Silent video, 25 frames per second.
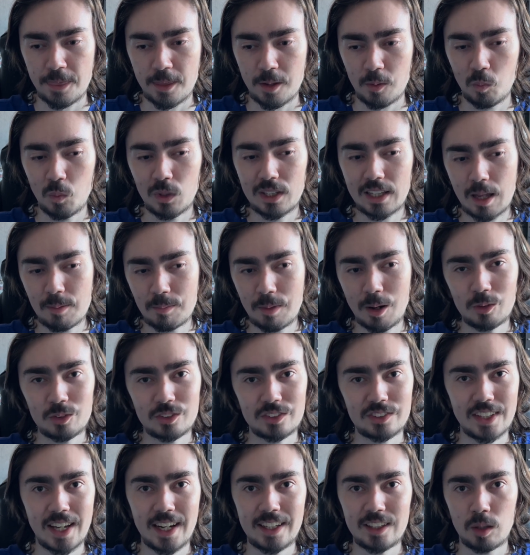when I'm
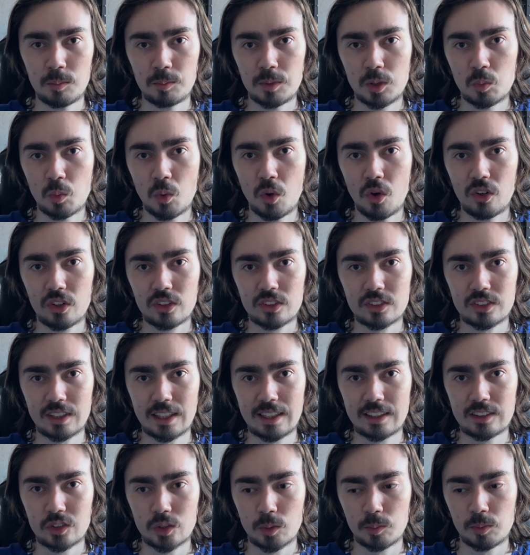outside on my walks,
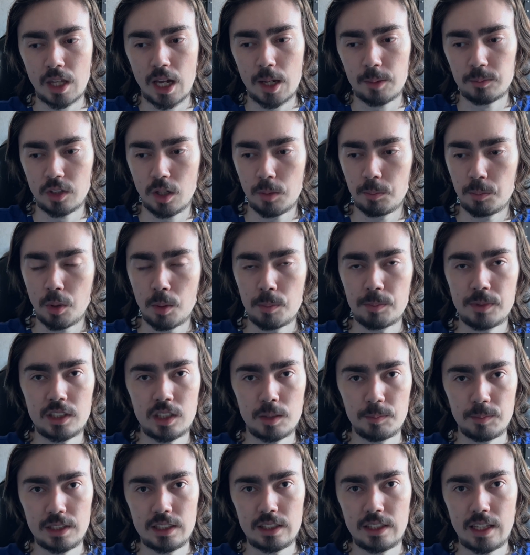like, sometimes I bump into
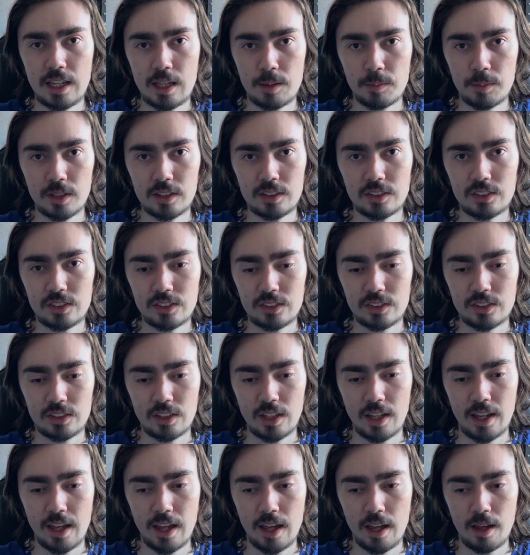my neighbours,
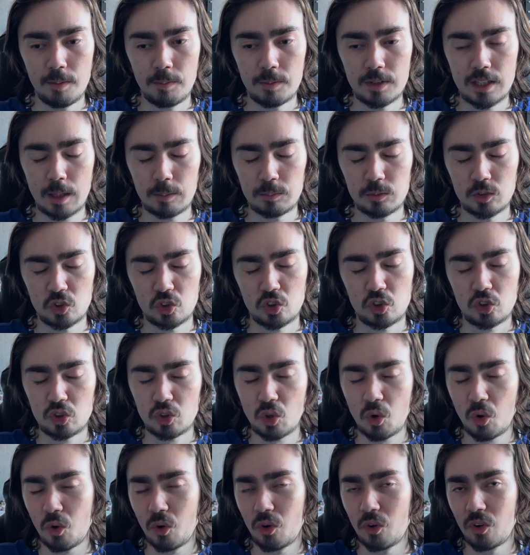and I'm just
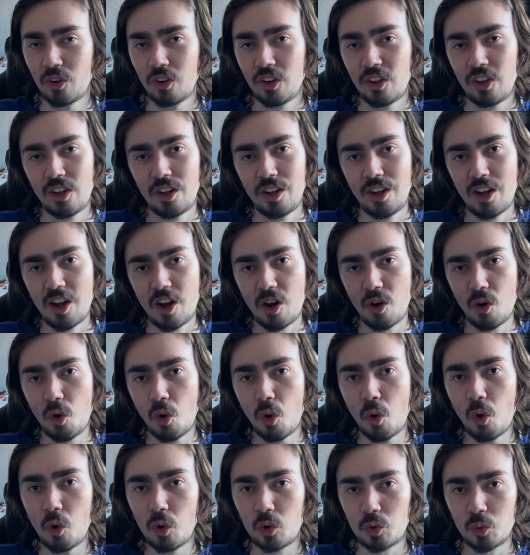so
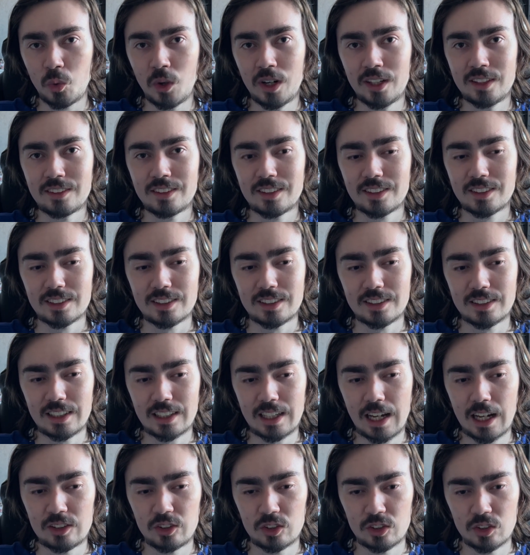awkward. Like,
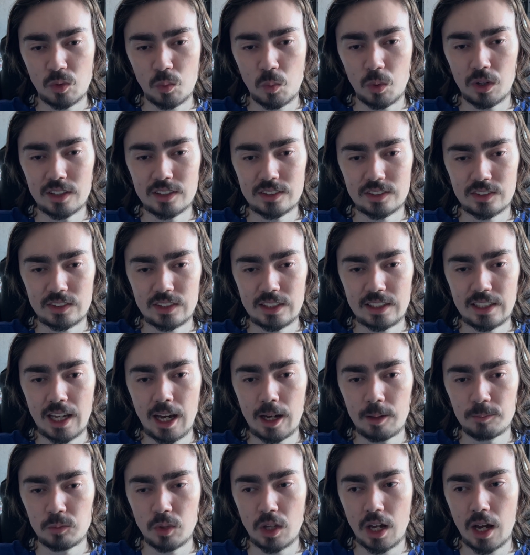I don't know what to say.
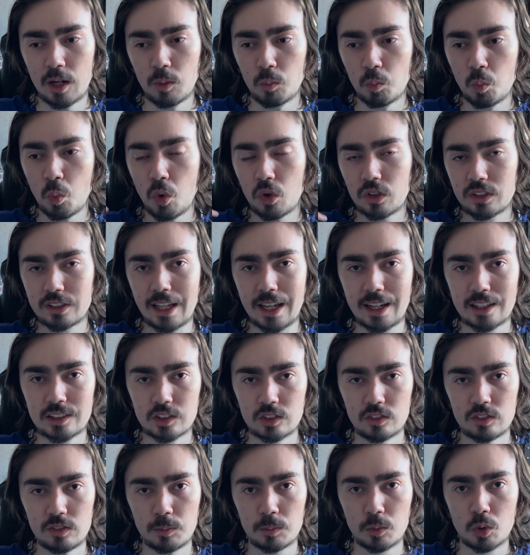I walk next
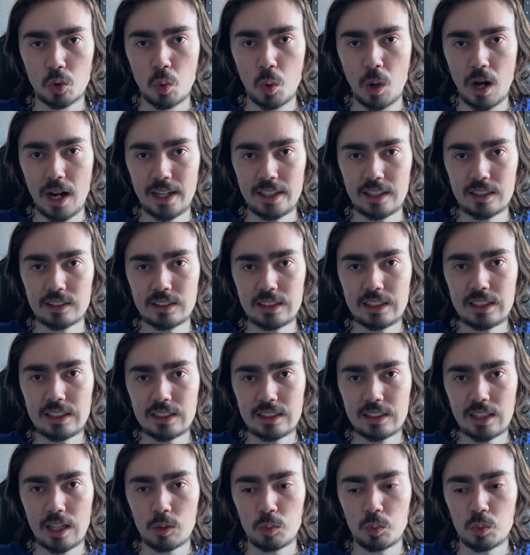to them quietly
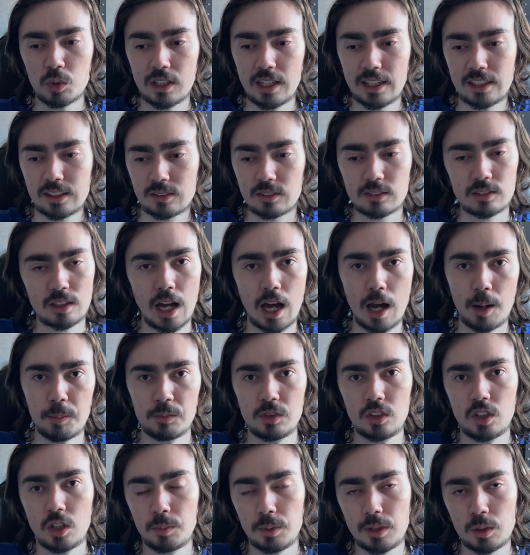if we're, like,
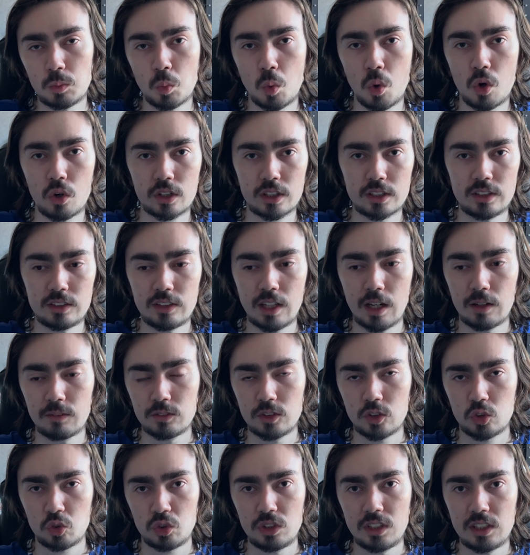happen to be walking down the
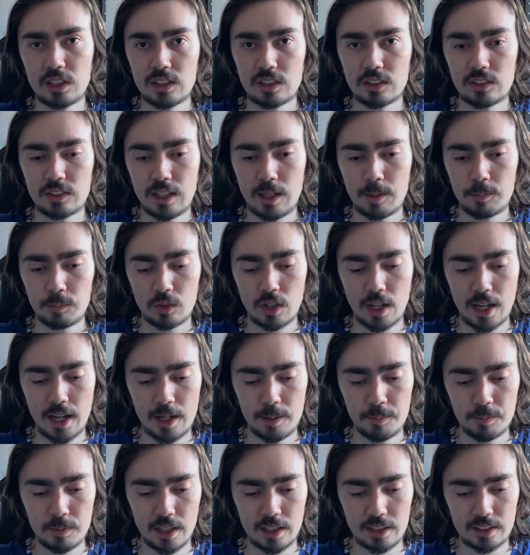street at the same
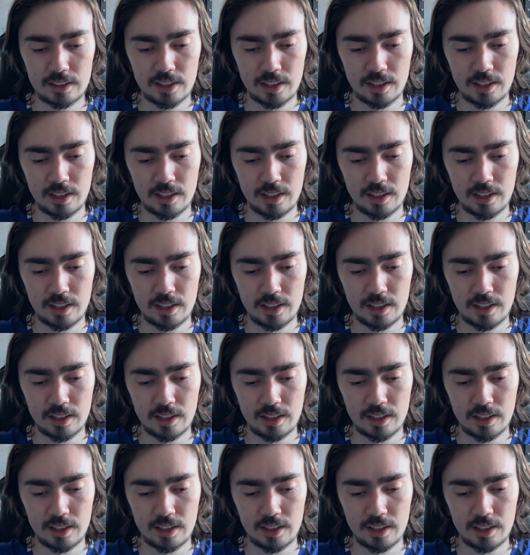time. Like,